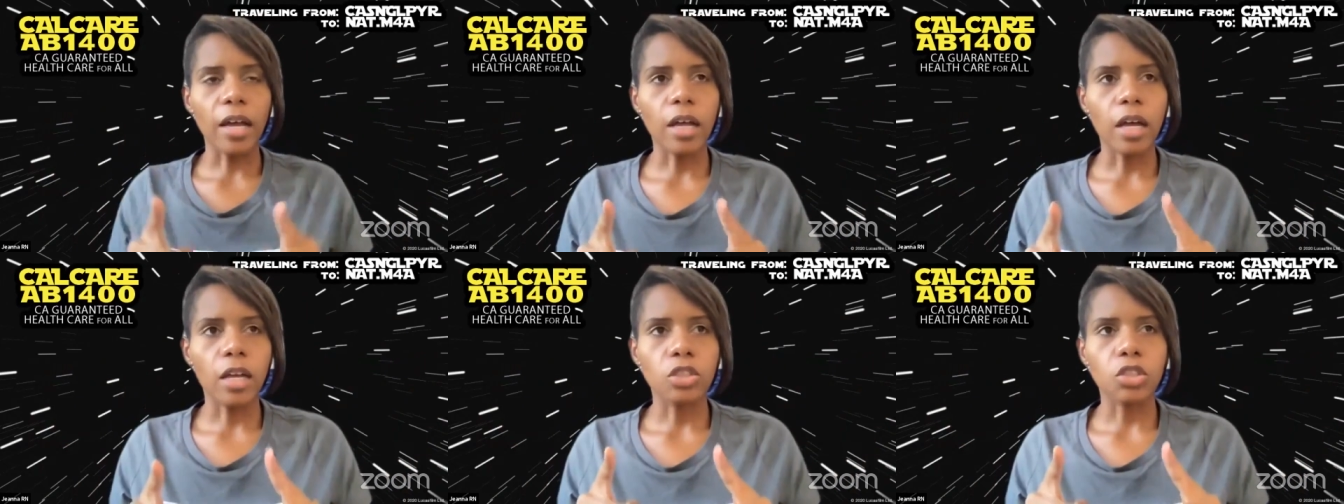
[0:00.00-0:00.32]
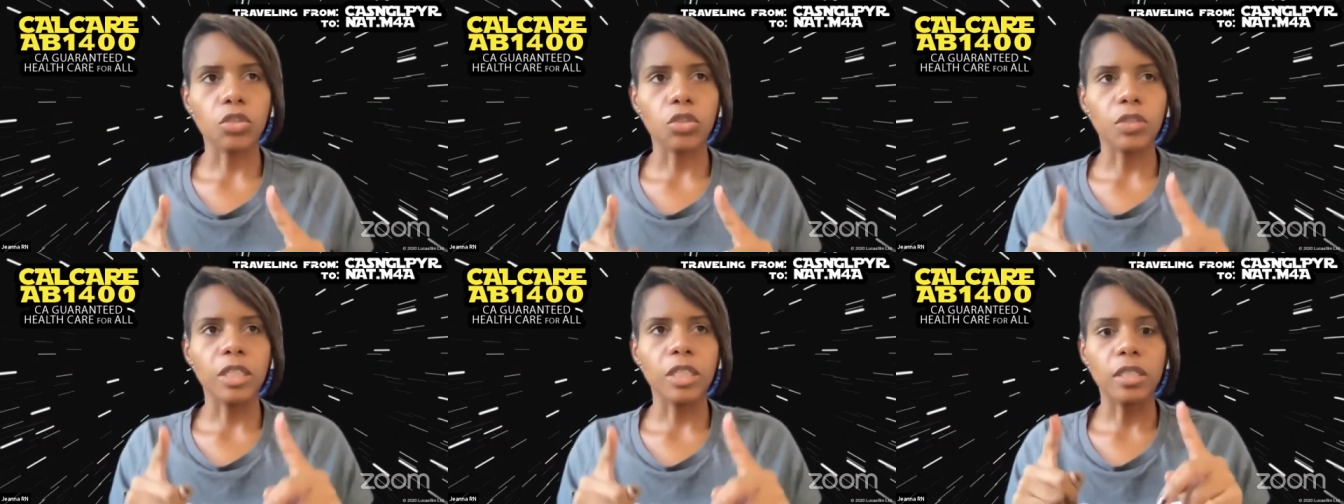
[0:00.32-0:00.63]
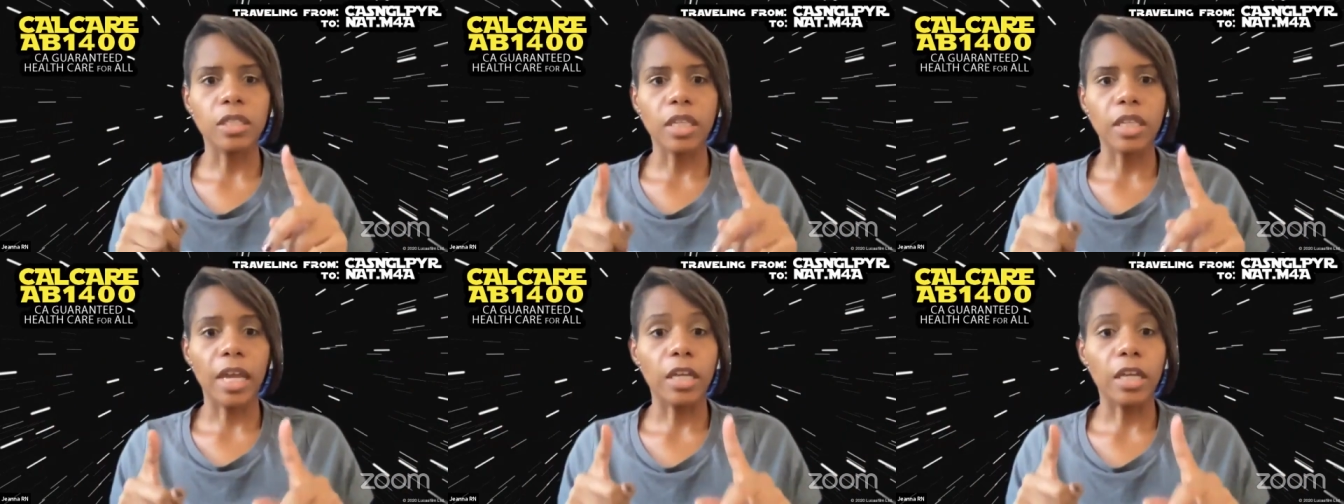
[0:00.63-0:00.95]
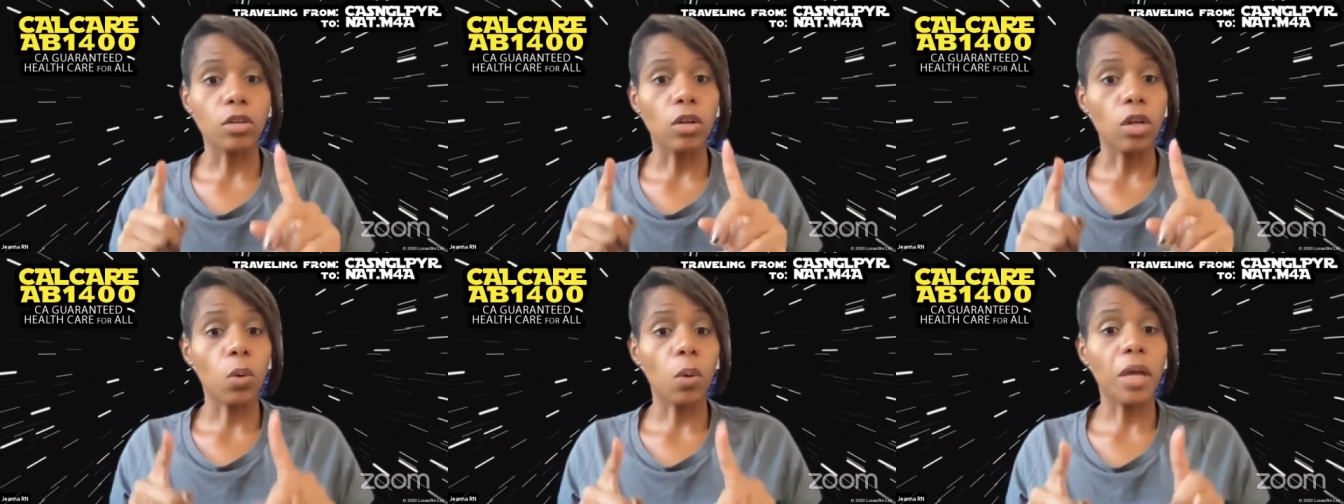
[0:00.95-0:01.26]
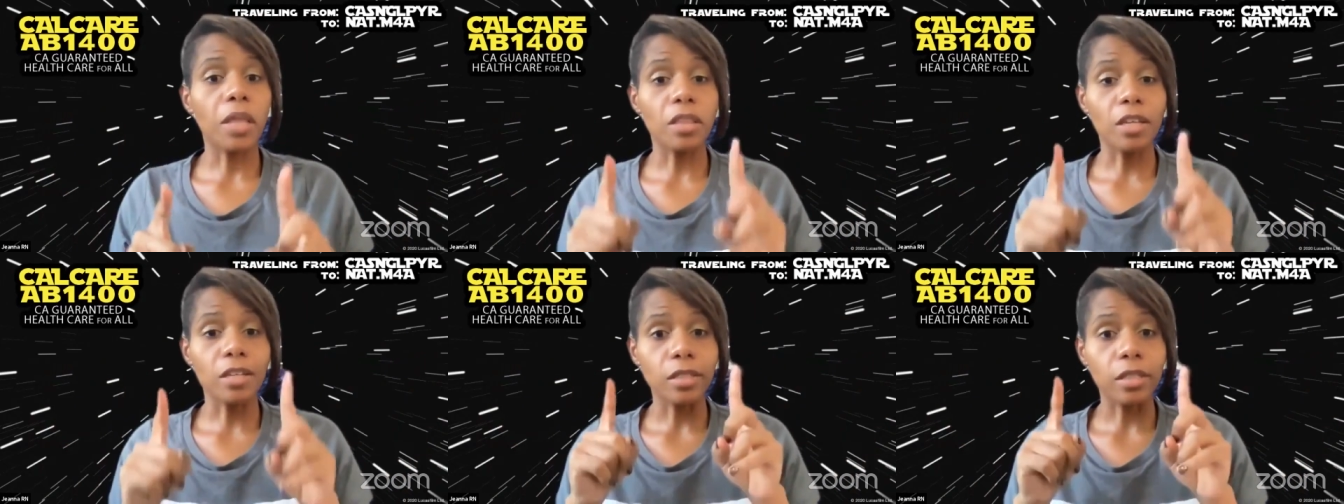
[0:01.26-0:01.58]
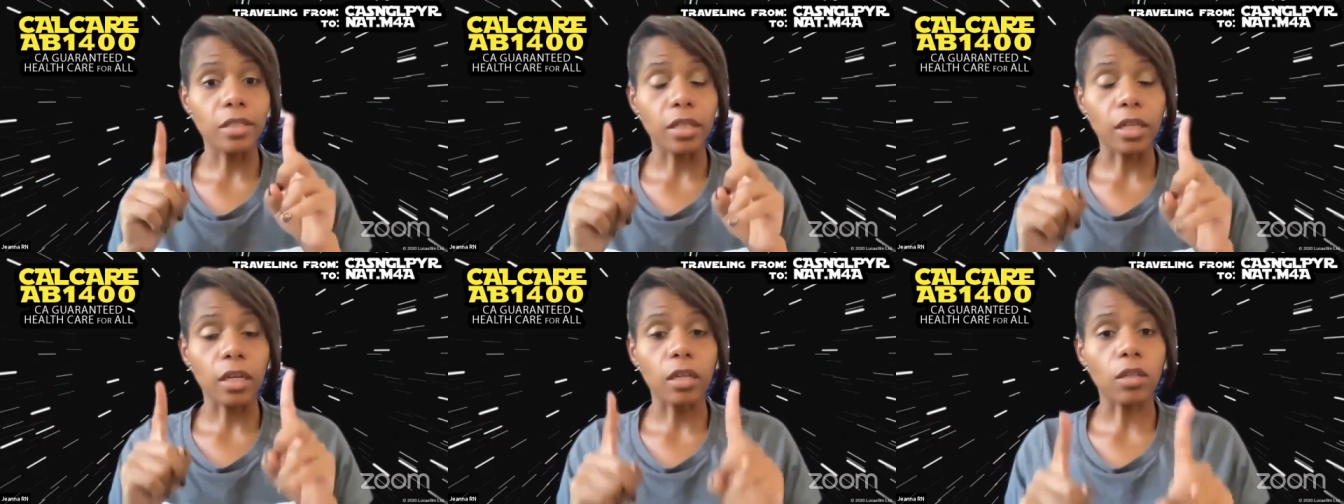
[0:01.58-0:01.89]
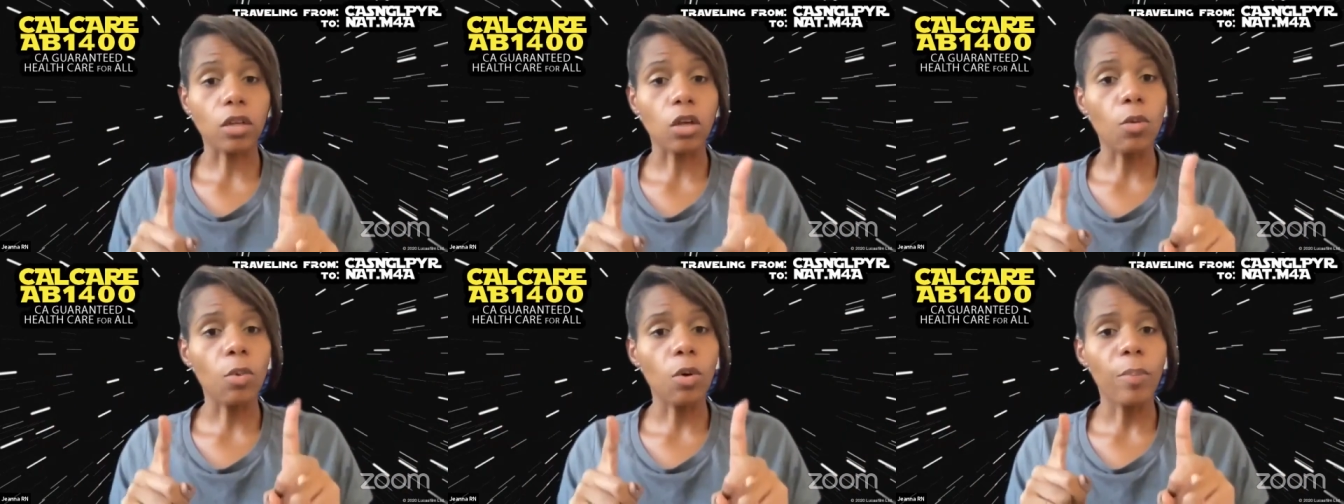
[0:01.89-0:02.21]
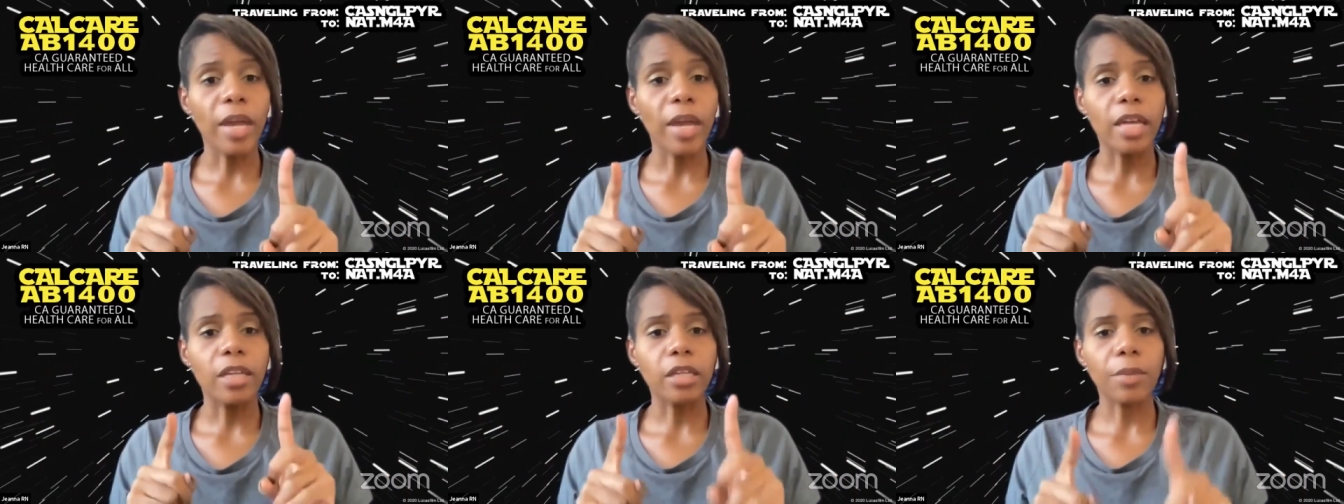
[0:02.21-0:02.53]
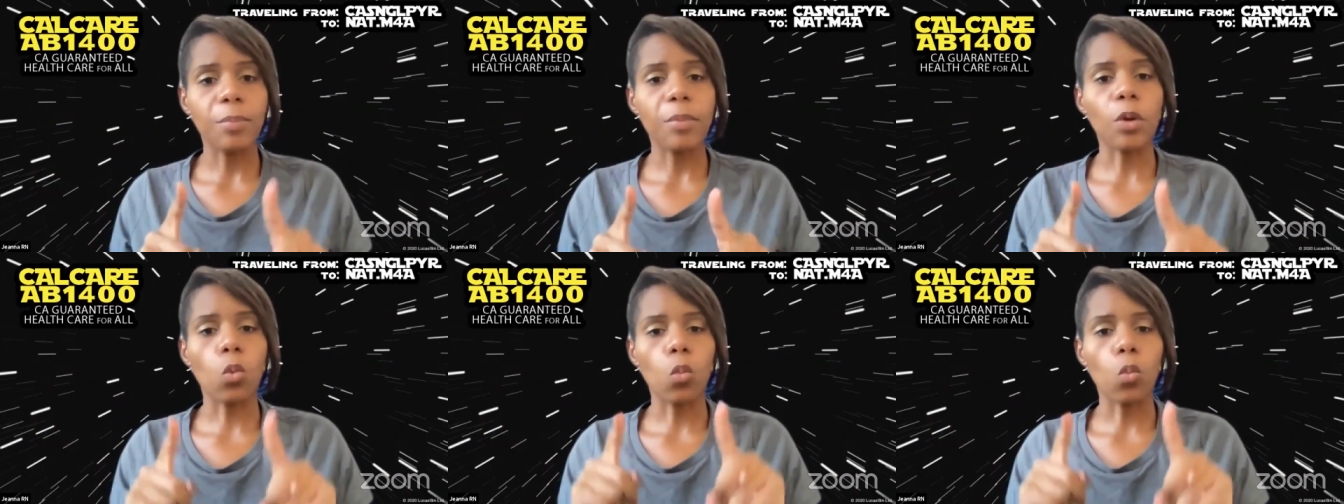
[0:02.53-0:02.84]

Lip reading: country saying, you know what, this is a global pandemic,